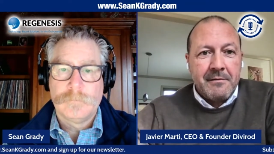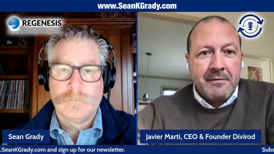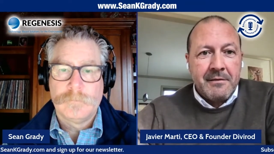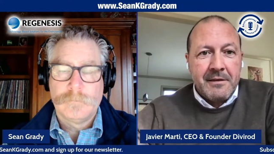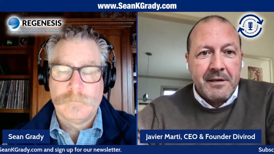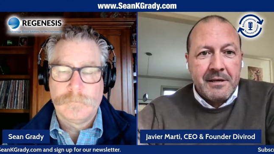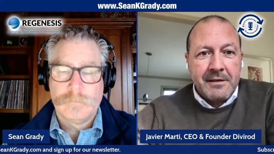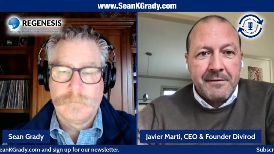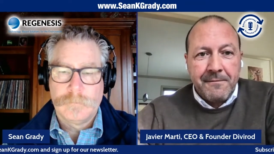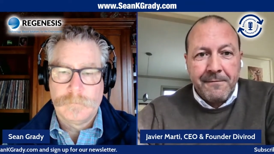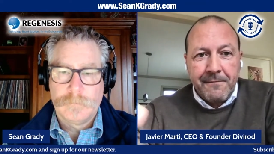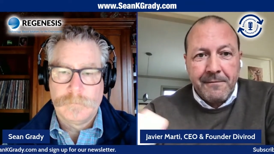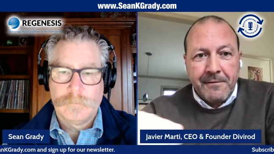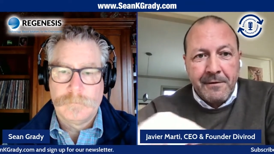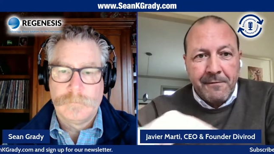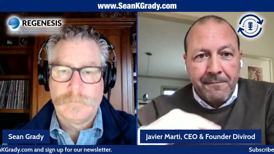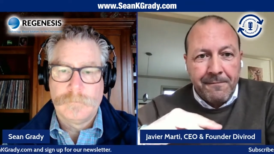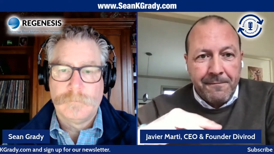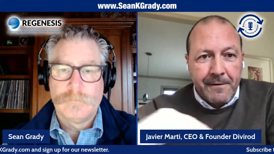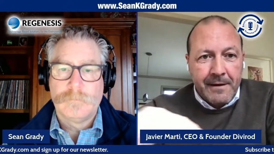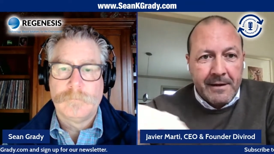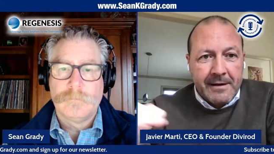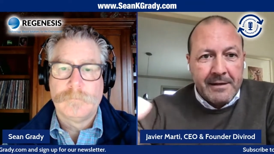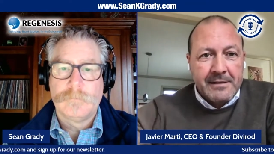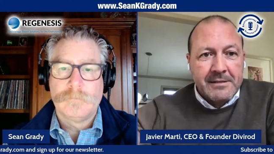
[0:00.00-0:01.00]
Speaker 1: The, the
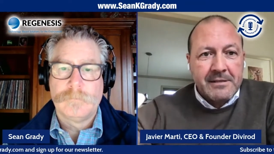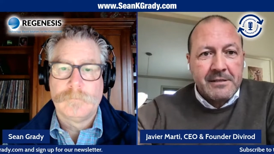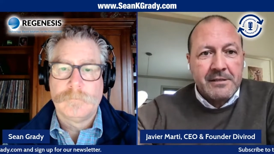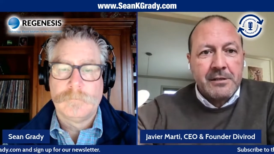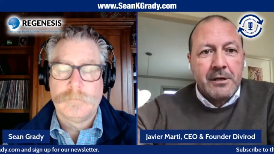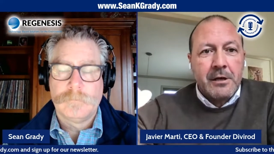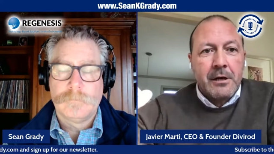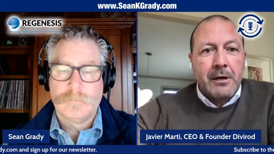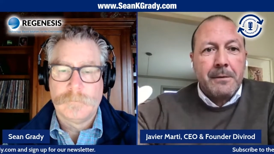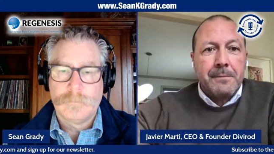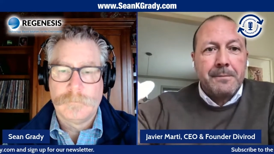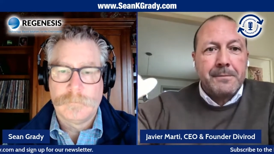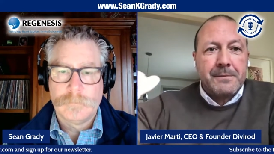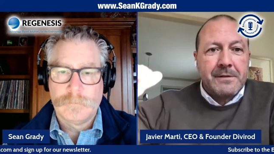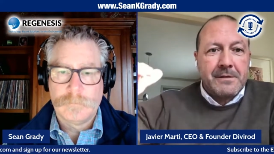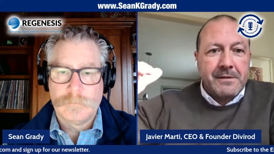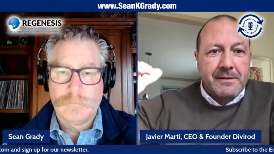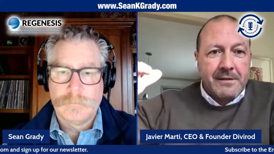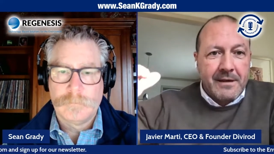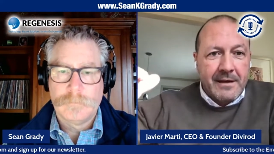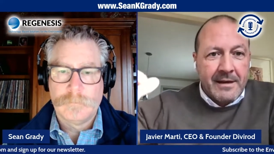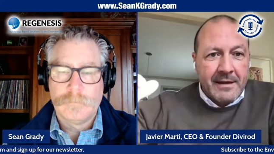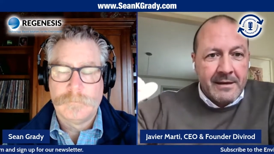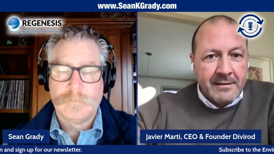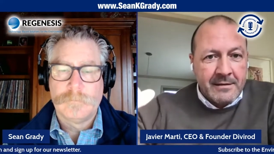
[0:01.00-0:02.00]
flood is stopped,
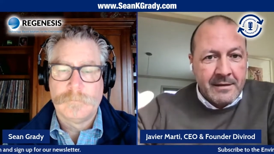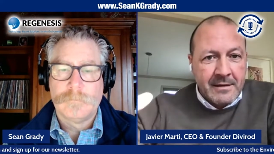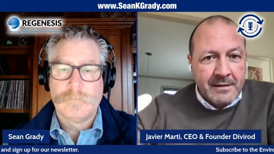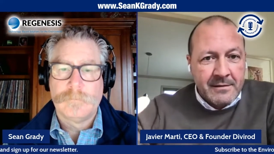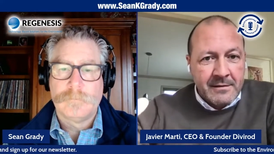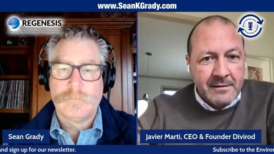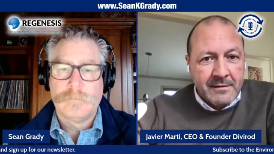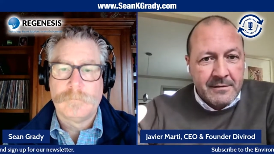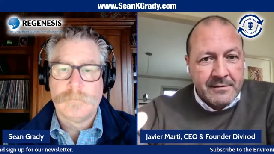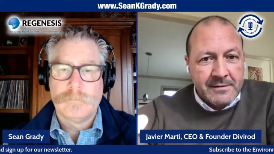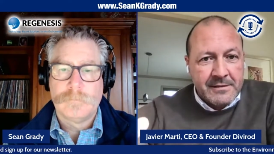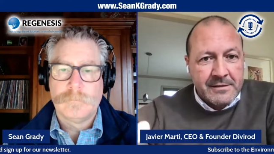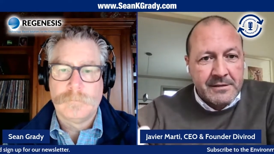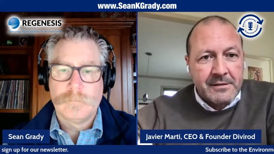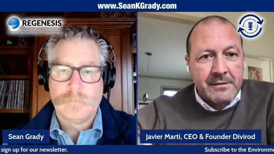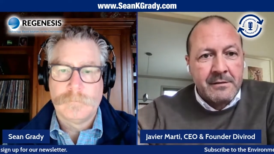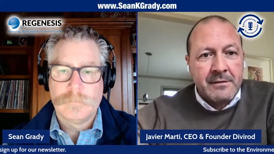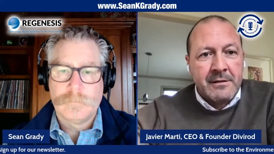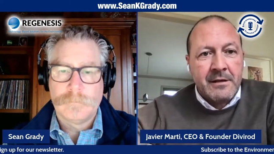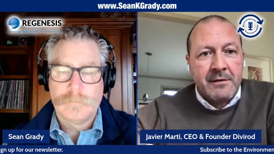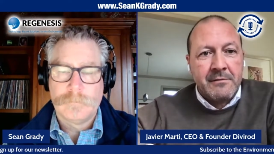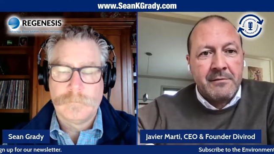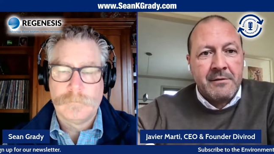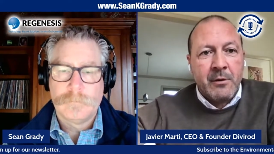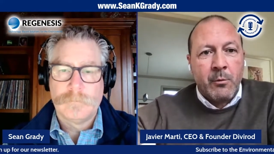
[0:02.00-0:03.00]
and then the,
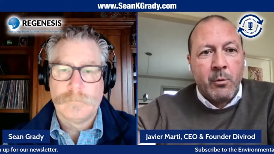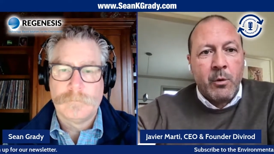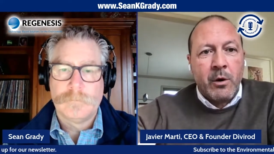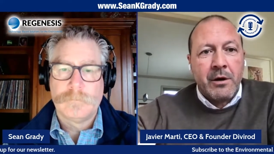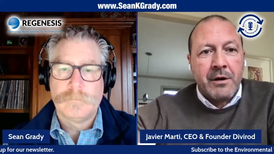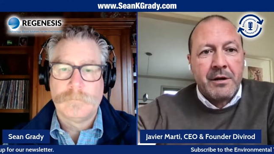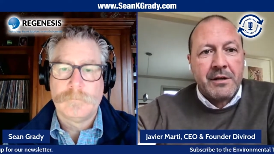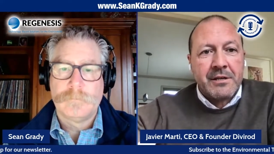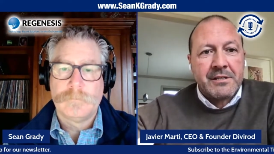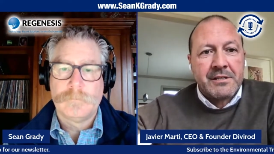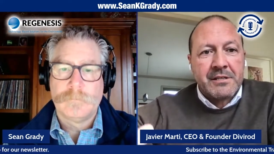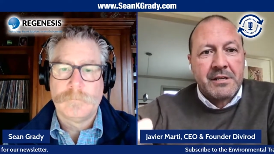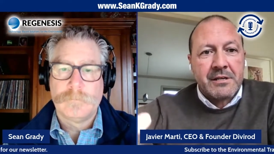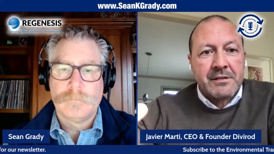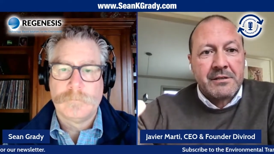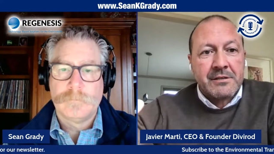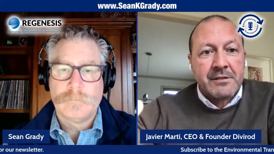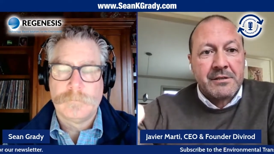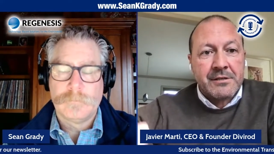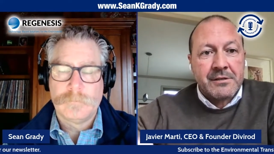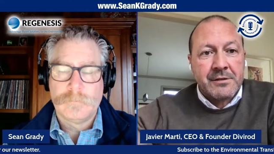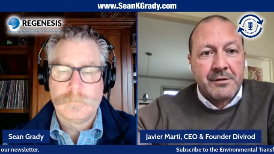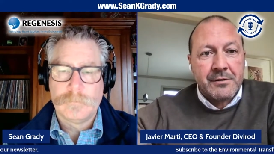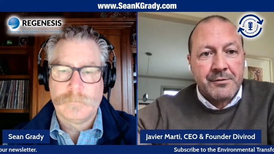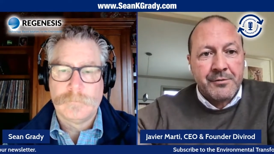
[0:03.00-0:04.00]
the, the water
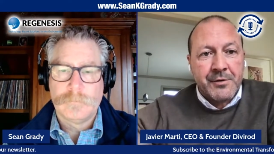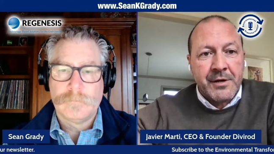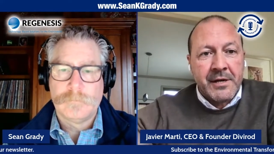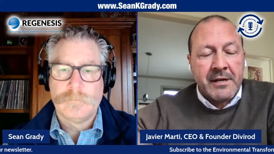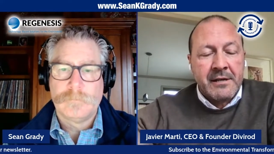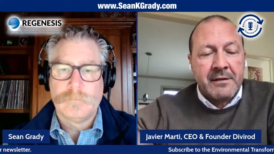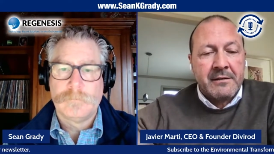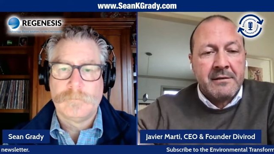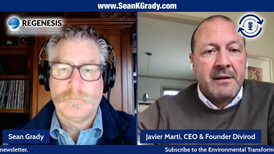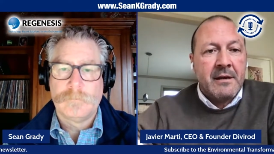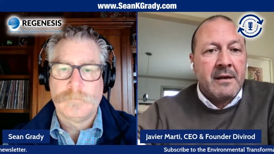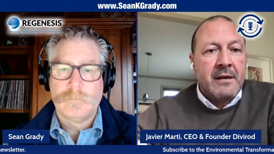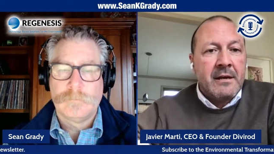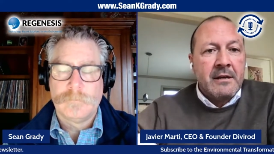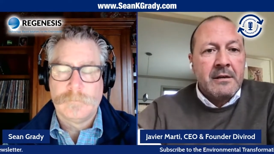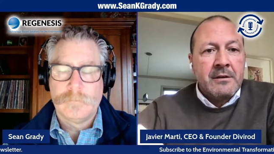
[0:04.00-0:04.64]
starts to drain.